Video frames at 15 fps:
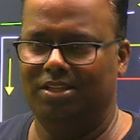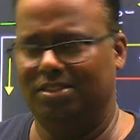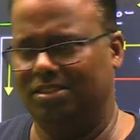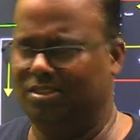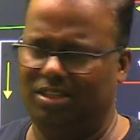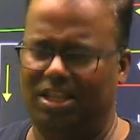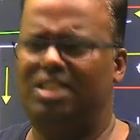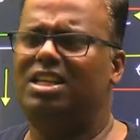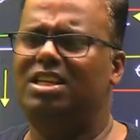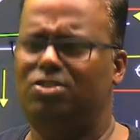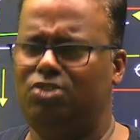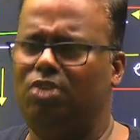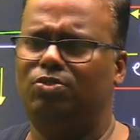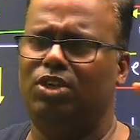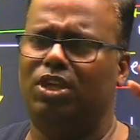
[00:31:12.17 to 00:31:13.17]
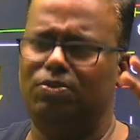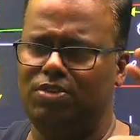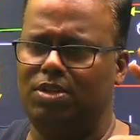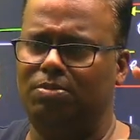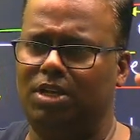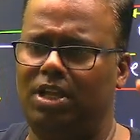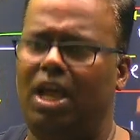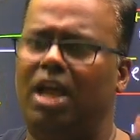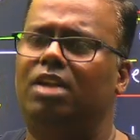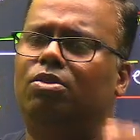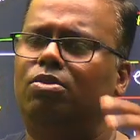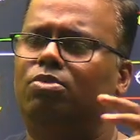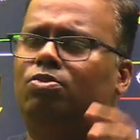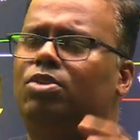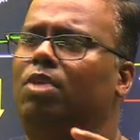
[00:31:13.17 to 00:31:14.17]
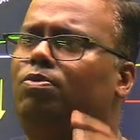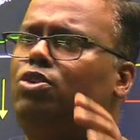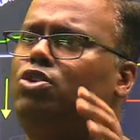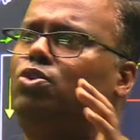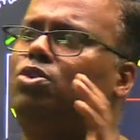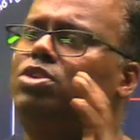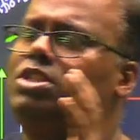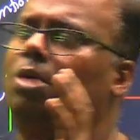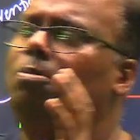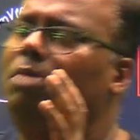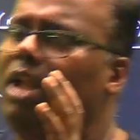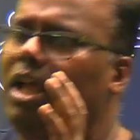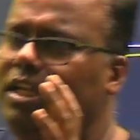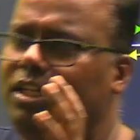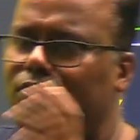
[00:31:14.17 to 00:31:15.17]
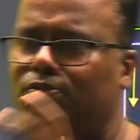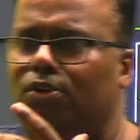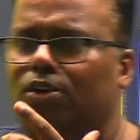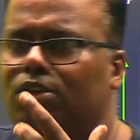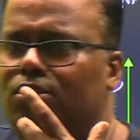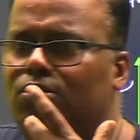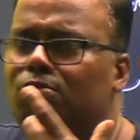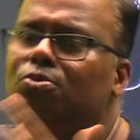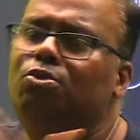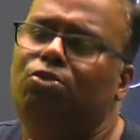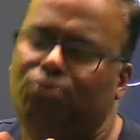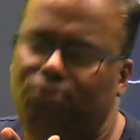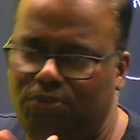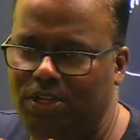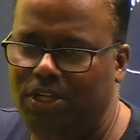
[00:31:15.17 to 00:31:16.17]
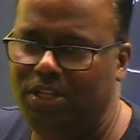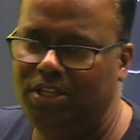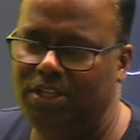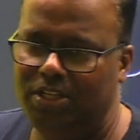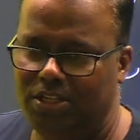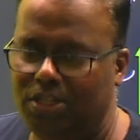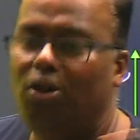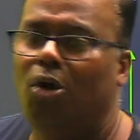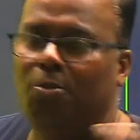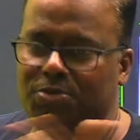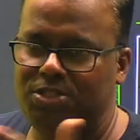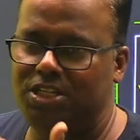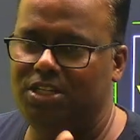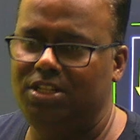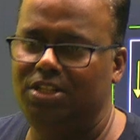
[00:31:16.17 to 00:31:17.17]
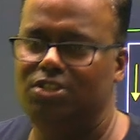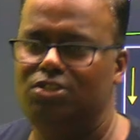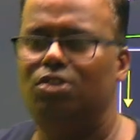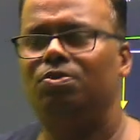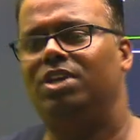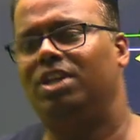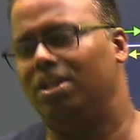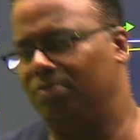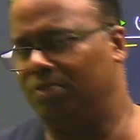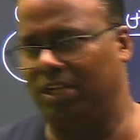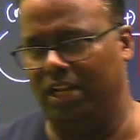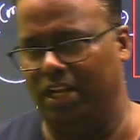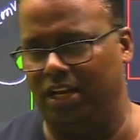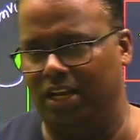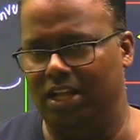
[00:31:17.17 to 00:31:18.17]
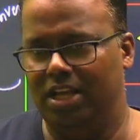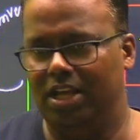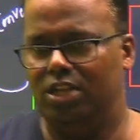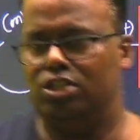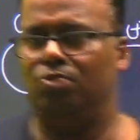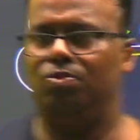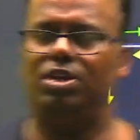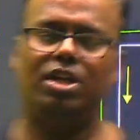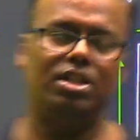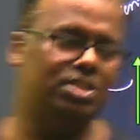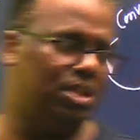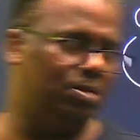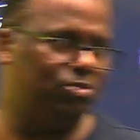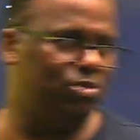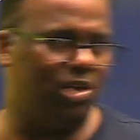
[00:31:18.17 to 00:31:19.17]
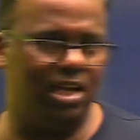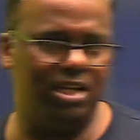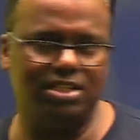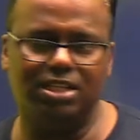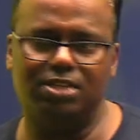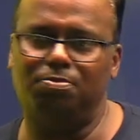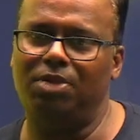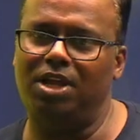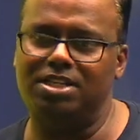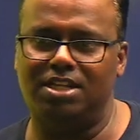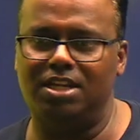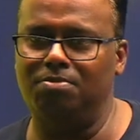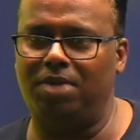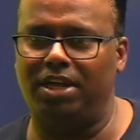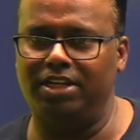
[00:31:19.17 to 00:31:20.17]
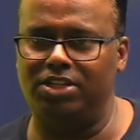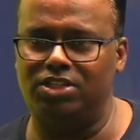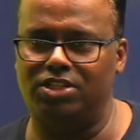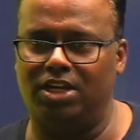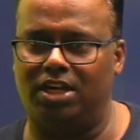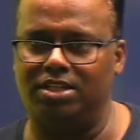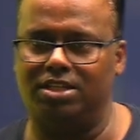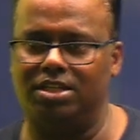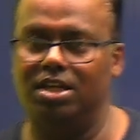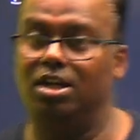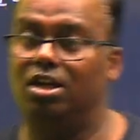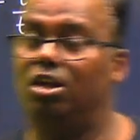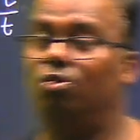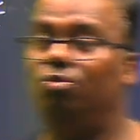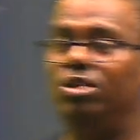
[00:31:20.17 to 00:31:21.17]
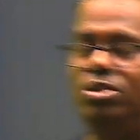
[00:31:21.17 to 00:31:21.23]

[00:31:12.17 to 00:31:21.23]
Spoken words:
It says you have to give something and we have to show some light for you move opposite. So we gave green. So we conceptualize as plus and minus charge. Now which